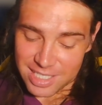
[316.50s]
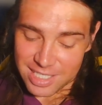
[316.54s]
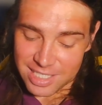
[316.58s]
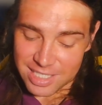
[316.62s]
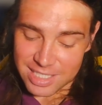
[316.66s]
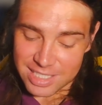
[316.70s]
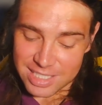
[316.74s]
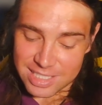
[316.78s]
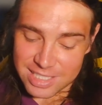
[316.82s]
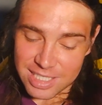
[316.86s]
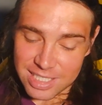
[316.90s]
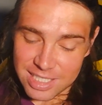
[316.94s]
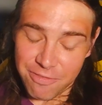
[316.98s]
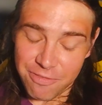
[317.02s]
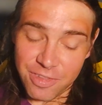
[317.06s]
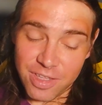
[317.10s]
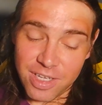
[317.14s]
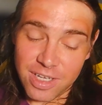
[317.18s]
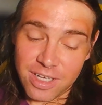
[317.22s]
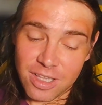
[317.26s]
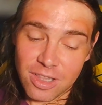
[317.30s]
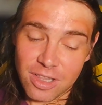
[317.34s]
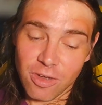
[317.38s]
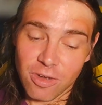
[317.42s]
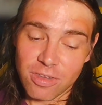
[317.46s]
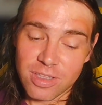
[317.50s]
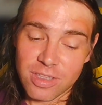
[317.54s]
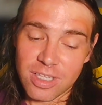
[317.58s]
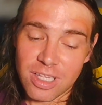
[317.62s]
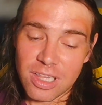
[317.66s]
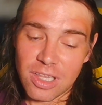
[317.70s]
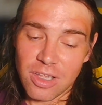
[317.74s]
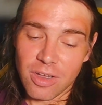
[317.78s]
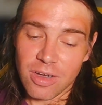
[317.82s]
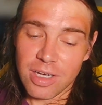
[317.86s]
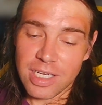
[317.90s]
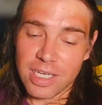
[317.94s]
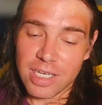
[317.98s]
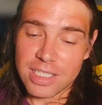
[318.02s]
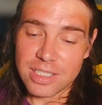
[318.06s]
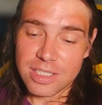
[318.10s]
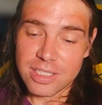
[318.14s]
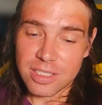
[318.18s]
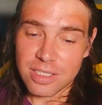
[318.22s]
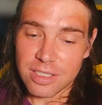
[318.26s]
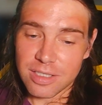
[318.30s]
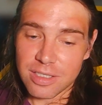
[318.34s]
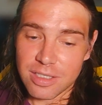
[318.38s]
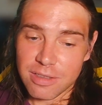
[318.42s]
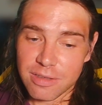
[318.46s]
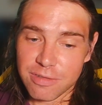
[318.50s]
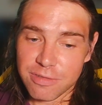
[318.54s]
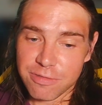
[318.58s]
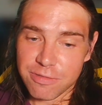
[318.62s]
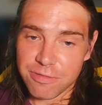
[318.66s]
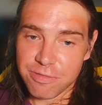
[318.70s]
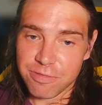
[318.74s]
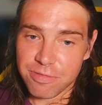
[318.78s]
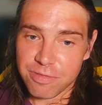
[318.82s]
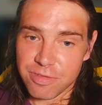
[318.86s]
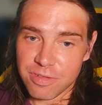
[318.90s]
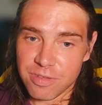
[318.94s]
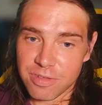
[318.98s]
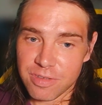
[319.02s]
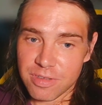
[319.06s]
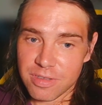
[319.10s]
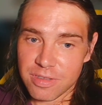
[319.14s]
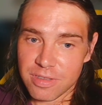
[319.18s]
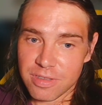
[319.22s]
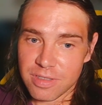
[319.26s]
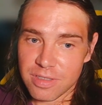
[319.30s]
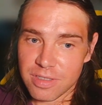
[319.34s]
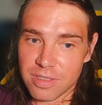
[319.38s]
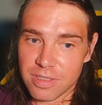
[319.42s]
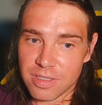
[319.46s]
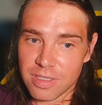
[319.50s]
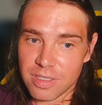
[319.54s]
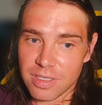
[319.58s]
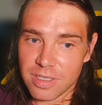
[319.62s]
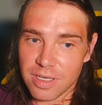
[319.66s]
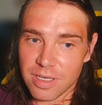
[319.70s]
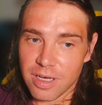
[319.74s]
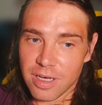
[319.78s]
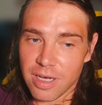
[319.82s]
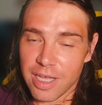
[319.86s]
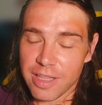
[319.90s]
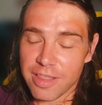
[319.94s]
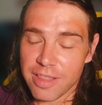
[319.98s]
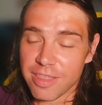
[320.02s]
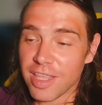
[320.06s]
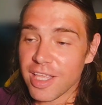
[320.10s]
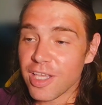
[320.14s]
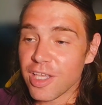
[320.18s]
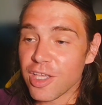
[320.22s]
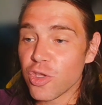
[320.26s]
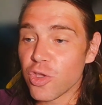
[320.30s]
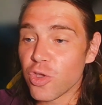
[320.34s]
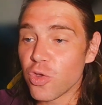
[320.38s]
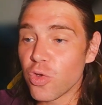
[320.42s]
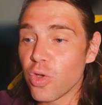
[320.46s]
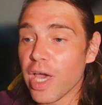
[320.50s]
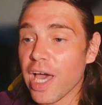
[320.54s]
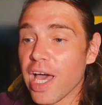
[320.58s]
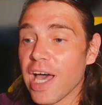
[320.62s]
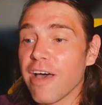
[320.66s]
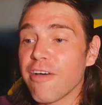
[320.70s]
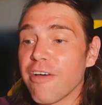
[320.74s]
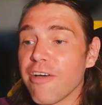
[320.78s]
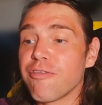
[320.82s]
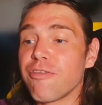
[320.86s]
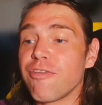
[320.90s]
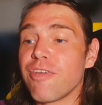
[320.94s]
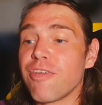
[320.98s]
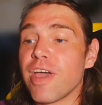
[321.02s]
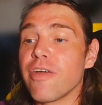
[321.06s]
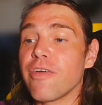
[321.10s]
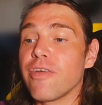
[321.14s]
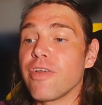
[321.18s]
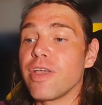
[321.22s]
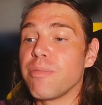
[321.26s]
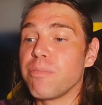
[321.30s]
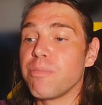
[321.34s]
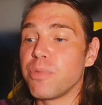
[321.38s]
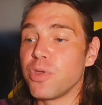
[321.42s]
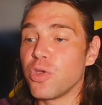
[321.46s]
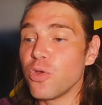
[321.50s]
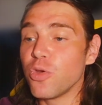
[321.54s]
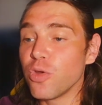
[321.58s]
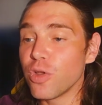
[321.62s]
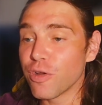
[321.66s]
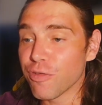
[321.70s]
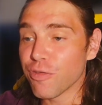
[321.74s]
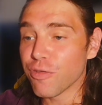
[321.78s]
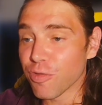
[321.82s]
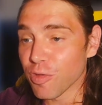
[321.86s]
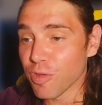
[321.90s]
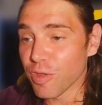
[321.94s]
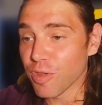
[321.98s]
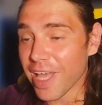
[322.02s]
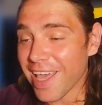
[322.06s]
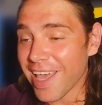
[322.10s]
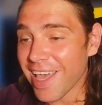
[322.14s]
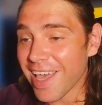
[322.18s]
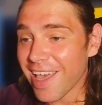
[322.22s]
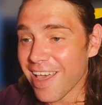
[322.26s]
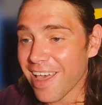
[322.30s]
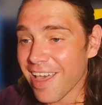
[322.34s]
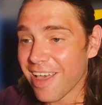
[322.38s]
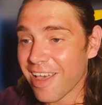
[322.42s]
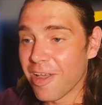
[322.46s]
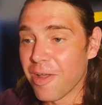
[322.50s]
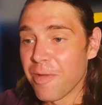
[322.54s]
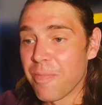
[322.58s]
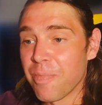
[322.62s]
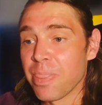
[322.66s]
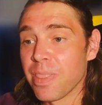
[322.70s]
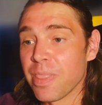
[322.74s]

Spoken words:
Something along the lines of, I think you have very beautiful hair.